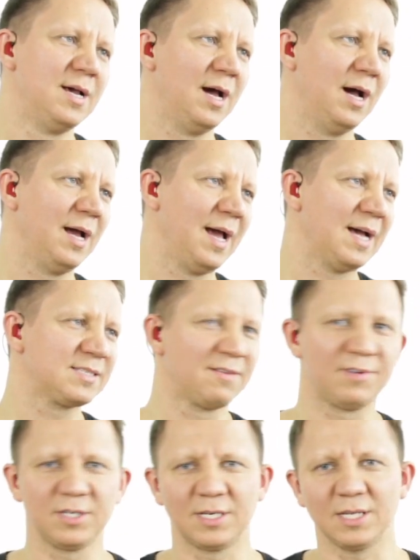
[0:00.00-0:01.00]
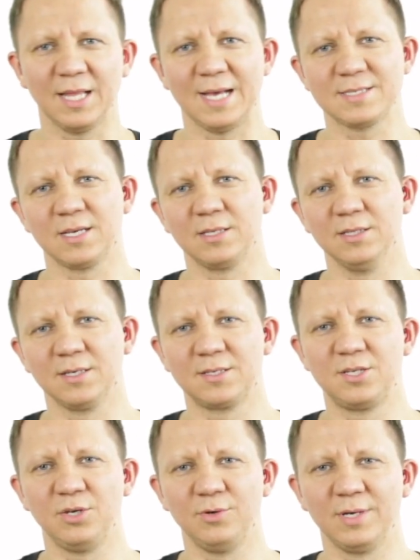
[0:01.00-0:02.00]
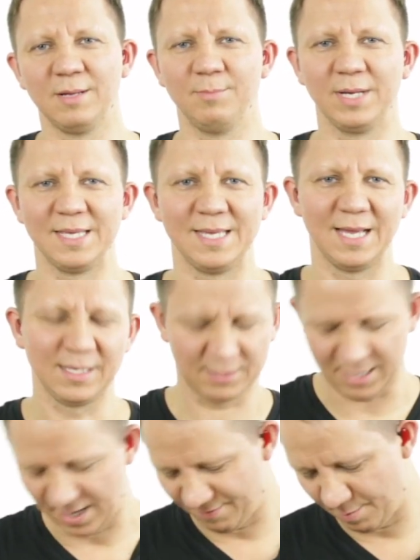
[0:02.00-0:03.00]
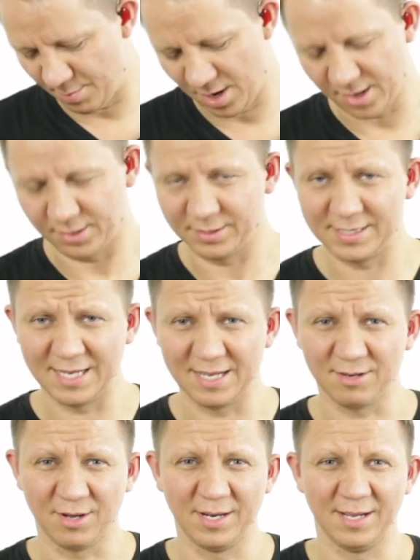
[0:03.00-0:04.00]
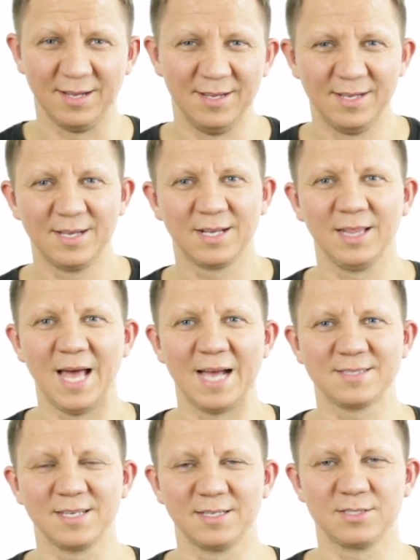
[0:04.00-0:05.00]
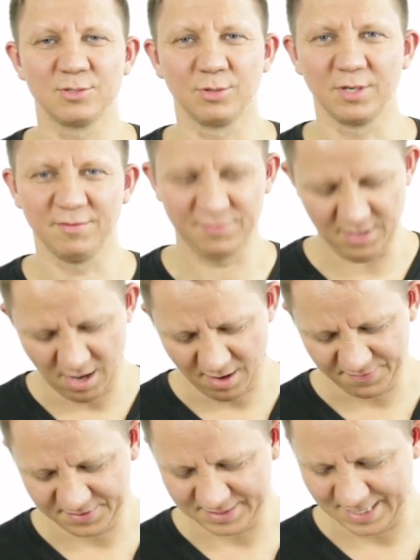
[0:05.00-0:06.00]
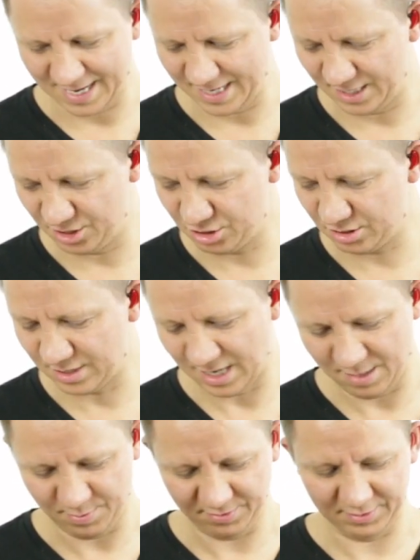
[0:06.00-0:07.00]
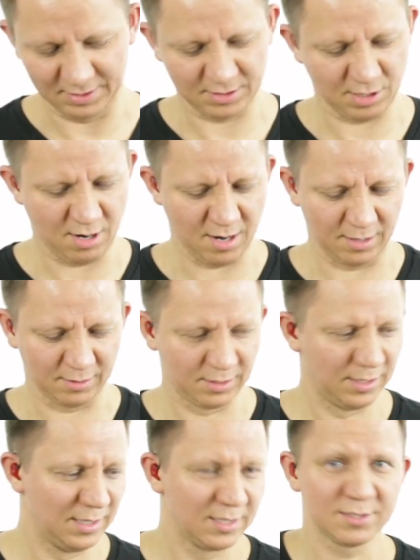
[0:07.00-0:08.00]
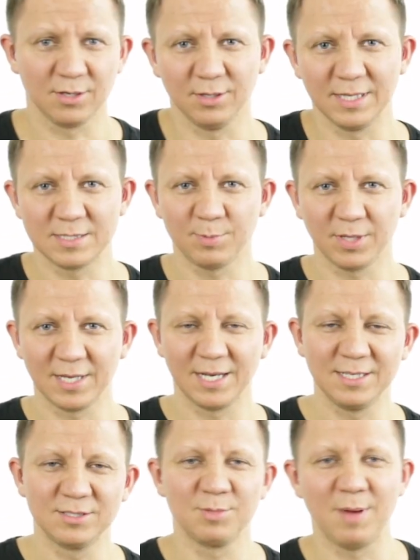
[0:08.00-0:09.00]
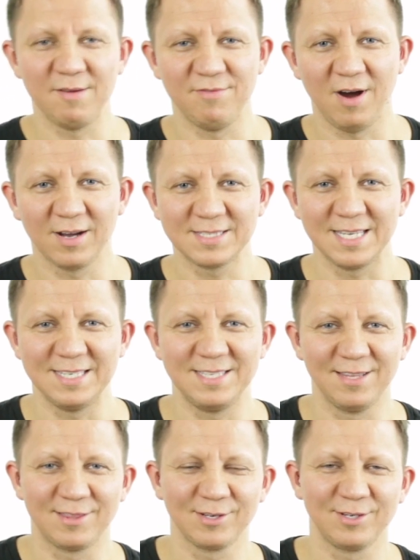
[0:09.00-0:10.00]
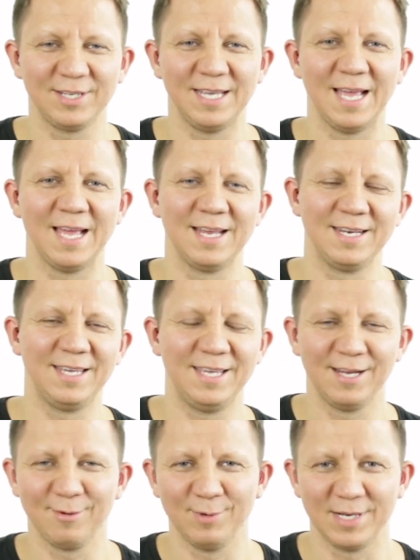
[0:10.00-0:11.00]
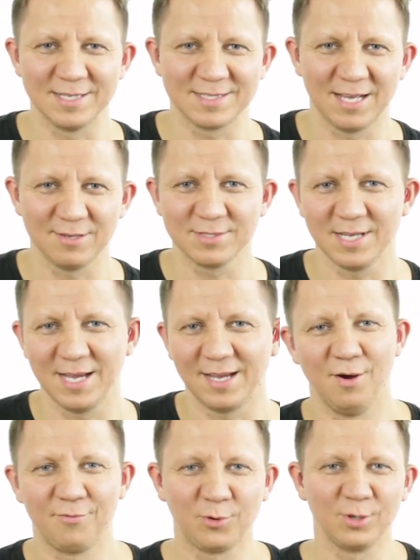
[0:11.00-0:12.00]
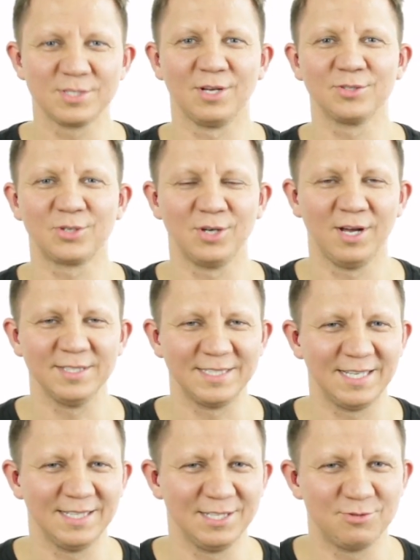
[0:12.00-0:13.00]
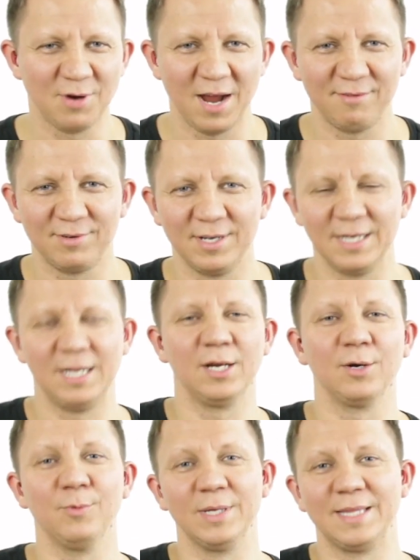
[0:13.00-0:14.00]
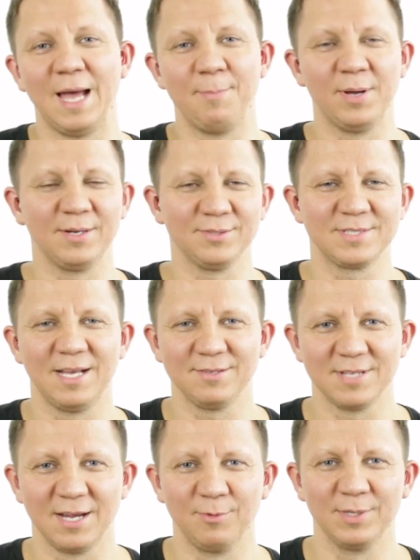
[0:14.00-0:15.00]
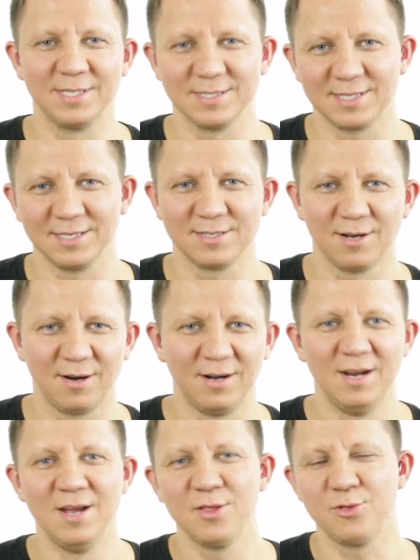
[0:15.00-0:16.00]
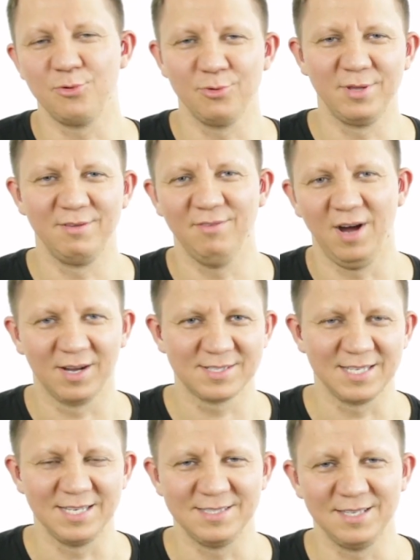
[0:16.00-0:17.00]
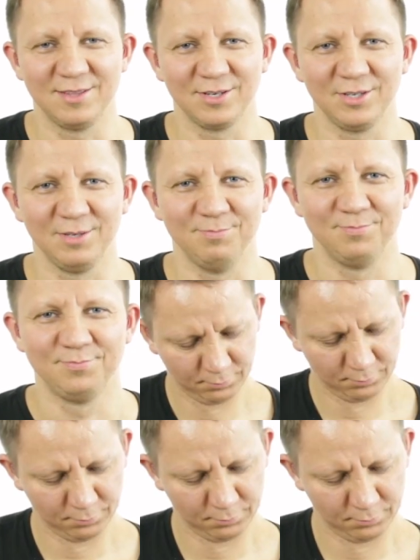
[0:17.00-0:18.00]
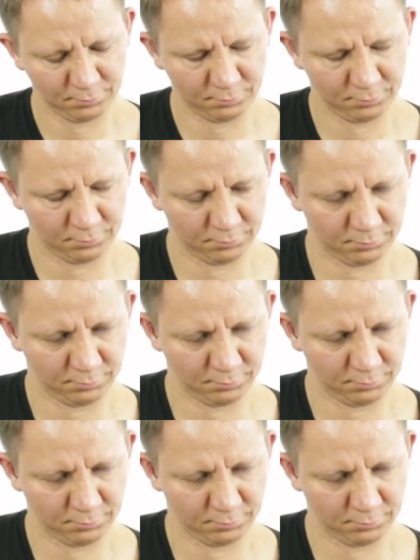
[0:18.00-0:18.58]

It has a very classic look to it, but yet kind of a modern take on a classic sort of offset-ish type of guitar. So let's plug it into my Vox AC30 and hear what it sounds like. Of course, I'll turn on the daily driver and hear what that pedal sounds like with this guitar through the Vox AC30.